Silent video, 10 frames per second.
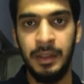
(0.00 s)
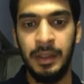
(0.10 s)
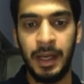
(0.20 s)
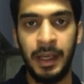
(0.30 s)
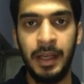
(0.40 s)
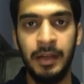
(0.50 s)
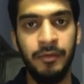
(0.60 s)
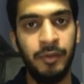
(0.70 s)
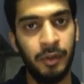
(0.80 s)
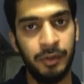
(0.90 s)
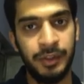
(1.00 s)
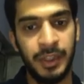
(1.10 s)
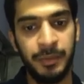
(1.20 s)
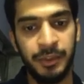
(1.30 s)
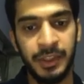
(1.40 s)
Again, follow the
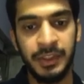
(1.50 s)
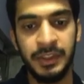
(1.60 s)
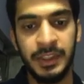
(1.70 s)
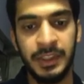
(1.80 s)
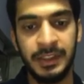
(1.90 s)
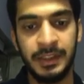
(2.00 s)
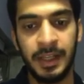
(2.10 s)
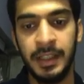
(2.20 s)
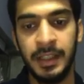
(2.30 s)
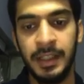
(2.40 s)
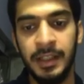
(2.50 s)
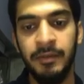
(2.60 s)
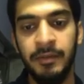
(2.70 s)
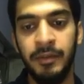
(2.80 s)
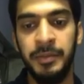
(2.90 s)
same process. Discard e
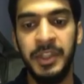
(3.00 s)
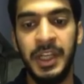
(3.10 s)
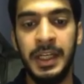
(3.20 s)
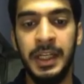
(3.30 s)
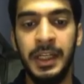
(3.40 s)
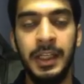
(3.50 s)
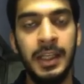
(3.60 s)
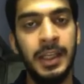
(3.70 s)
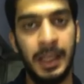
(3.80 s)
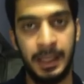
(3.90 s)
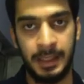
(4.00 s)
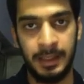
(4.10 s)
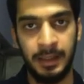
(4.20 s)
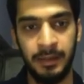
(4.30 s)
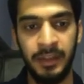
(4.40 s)
from the ending en.
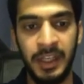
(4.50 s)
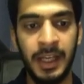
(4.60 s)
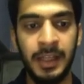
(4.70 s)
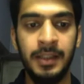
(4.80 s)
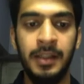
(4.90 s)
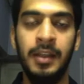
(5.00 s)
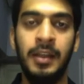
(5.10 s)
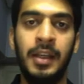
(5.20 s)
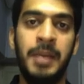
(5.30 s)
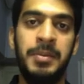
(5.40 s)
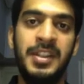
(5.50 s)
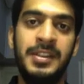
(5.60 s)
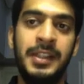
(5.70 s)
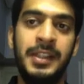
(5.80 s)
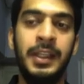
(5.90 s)
We get capital
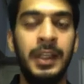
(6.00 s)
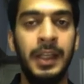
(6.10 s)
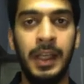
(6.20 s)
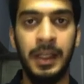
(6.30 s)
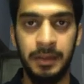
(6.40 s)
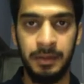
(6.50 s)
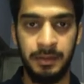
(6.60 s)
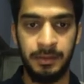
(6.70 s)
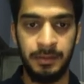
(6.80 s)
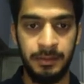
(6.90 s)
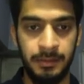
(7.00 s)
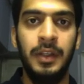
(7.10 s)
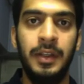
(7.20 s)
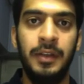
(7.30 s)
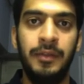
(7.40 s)
Z ändern.
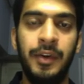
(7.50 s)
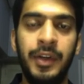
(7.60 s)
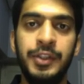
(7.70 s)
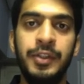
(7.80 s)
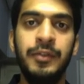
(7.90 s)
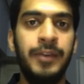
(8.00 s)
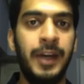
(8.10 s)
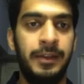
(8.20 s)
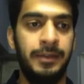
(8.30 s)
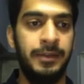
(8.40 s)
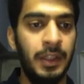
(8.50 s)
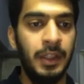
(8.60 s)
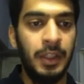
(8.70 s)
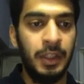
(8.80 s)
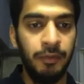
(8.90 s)
Variation 5.
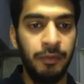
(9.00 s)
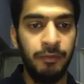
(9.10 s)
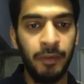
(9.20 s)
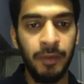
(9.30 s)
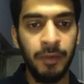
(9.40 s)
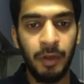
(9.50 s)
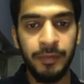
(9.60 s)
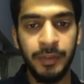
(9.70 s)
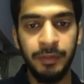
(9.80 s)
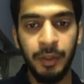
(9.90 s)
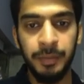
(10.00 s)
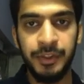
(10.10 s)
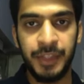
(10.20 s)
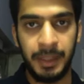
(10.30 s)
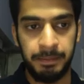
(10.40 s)
The vowel of the verb
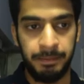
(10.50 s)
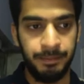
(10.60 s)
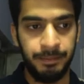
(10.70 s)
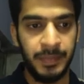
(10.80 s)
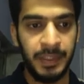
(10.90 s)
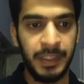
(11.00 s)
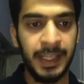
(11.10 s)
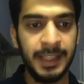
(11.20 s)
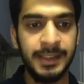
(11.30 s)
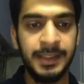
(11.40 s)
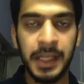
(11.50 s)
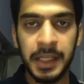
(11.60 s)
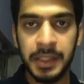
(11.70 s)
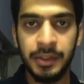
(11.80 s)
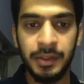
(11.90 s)
stem gets
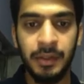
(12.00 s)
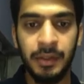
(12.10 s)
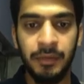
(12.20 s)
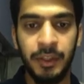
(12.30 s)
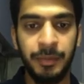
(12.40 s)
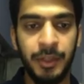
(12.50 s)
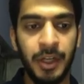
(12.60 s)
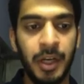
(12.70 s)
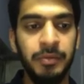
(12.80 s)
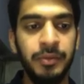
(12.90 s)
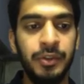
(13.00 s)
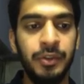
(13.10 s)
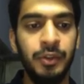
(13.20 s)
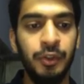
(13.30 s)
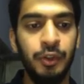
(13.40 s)
changed with the pronouns
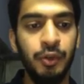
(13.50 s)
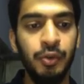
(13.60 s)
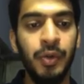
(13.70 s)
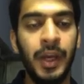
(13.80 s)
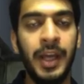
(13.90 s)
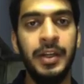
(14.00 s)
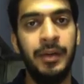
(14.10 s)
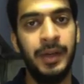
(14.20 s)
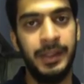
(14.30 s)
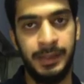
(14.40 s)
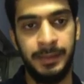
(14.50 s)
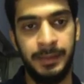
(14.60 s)
du and sie.